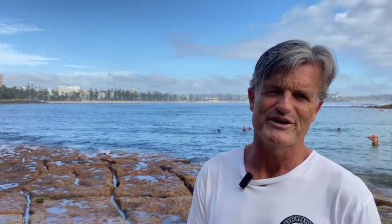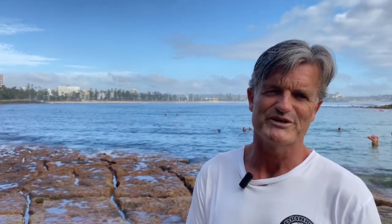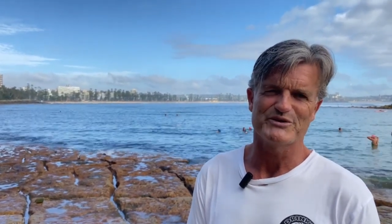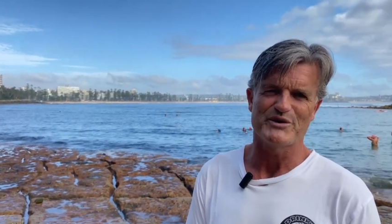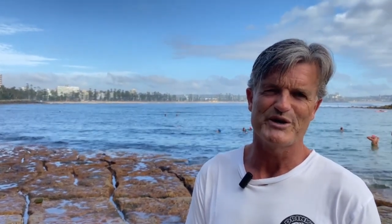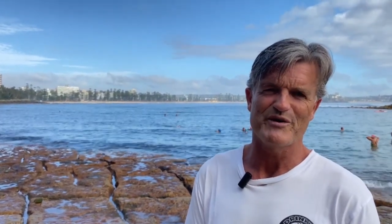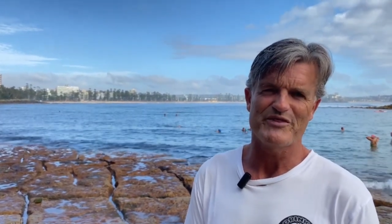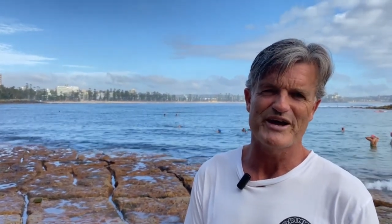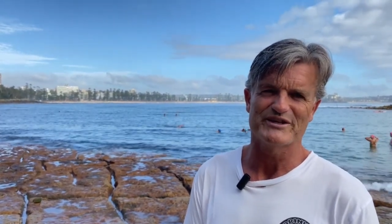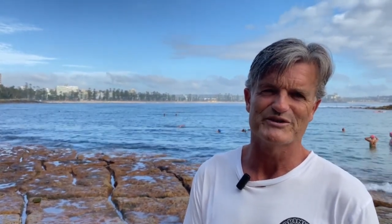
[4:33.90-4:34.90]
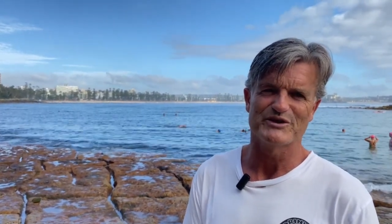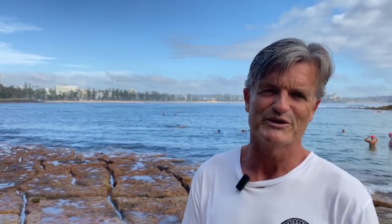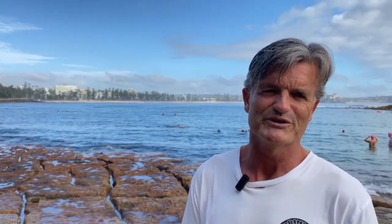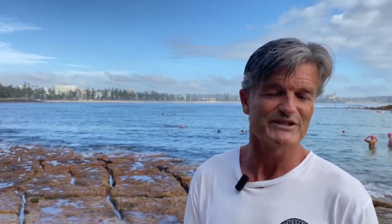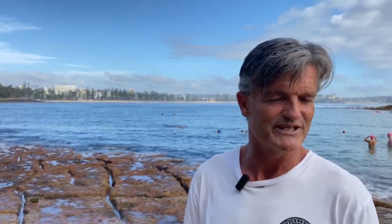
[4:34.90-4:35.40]
raised
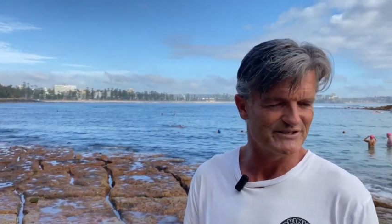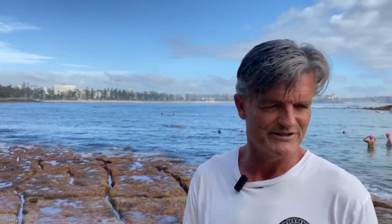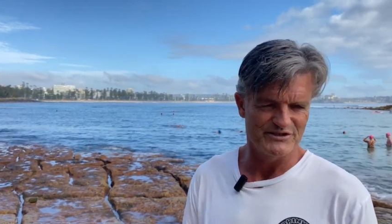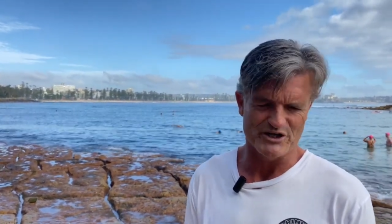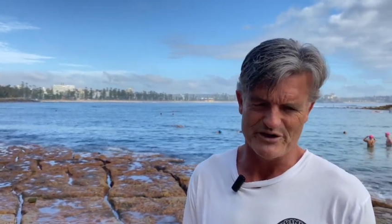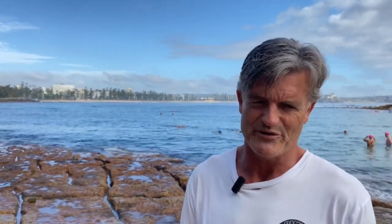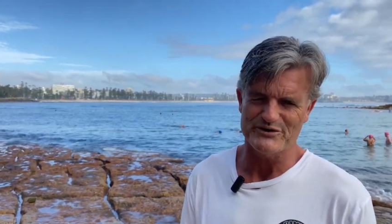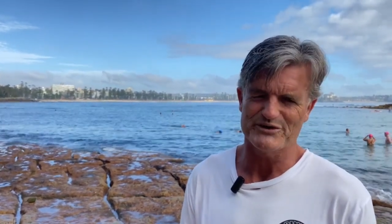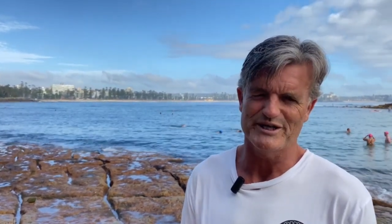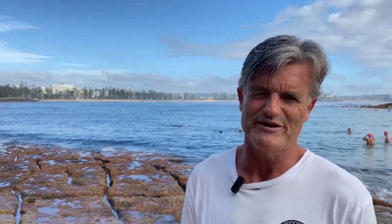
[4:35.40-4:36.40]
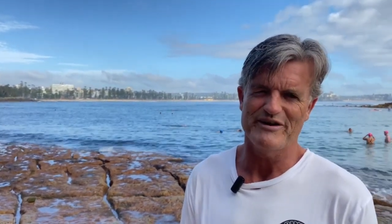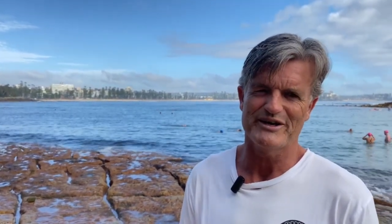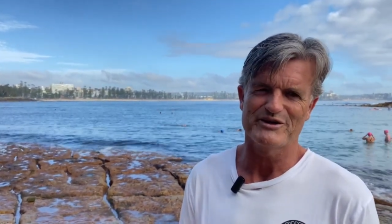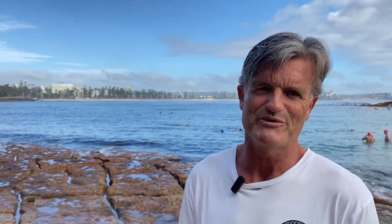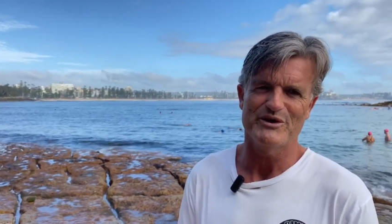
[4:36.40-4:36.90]
$21,000 thanks to the generosity of our
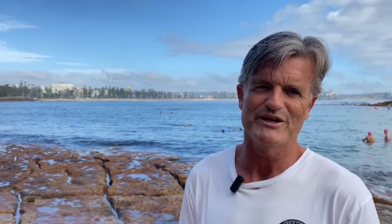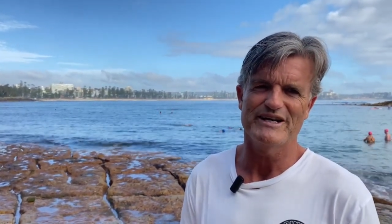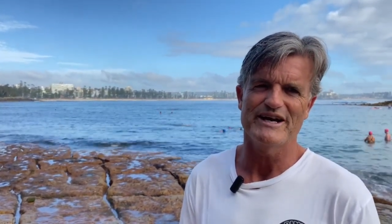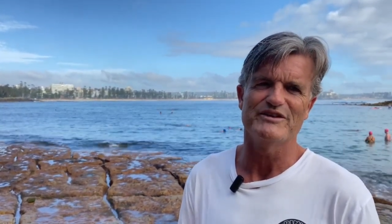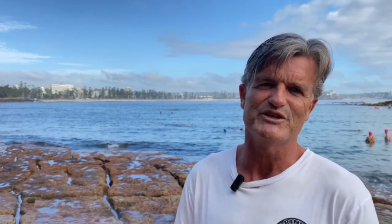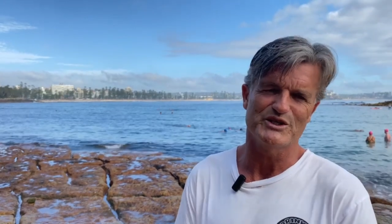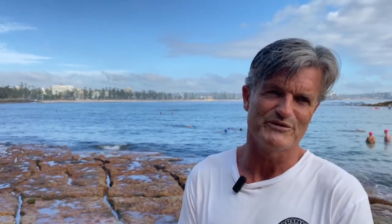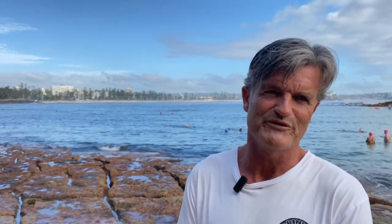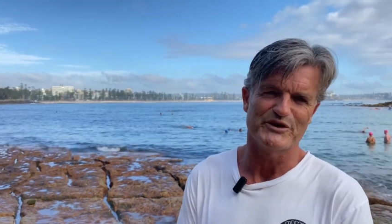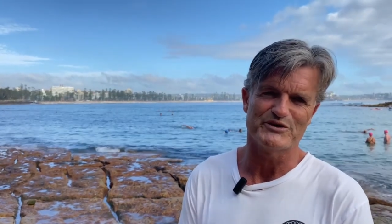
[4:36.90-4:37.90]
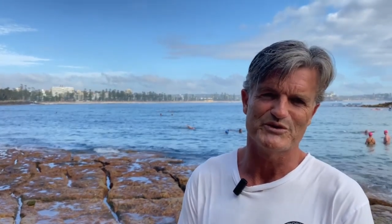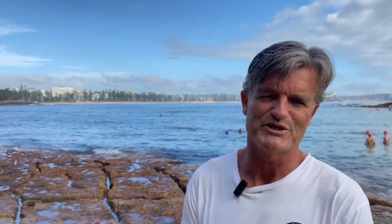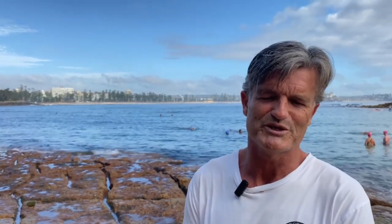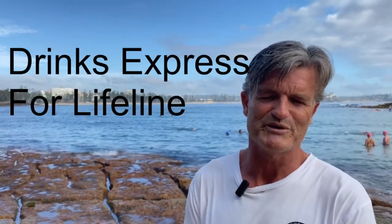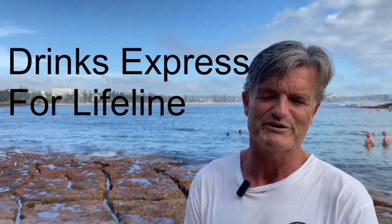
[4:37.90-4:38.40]
community. And this year, we've got
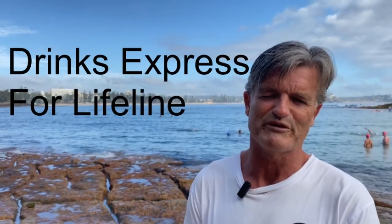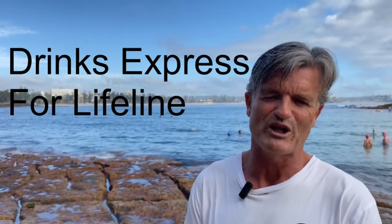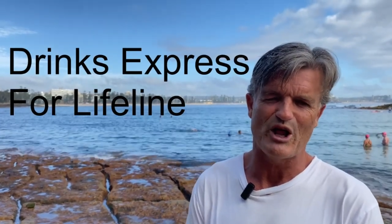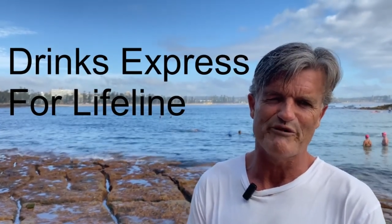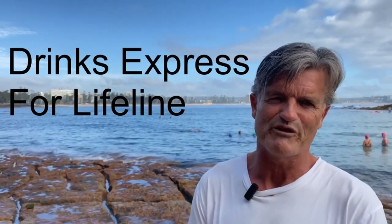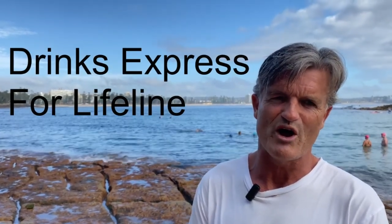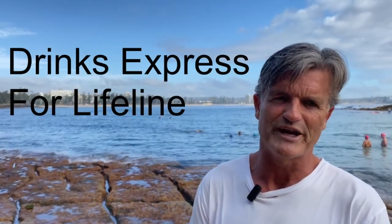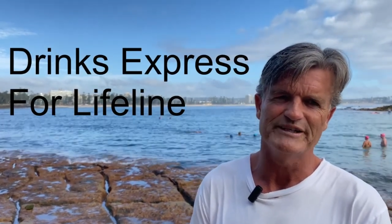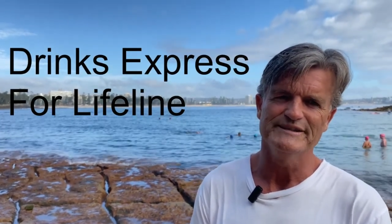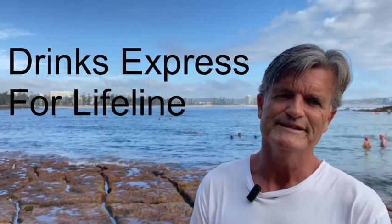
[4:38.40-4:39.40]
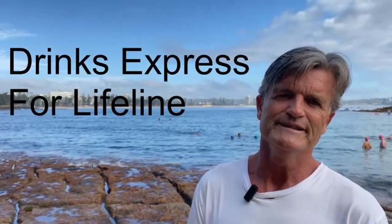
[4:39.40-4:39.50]
Drinks Express for Lifeline.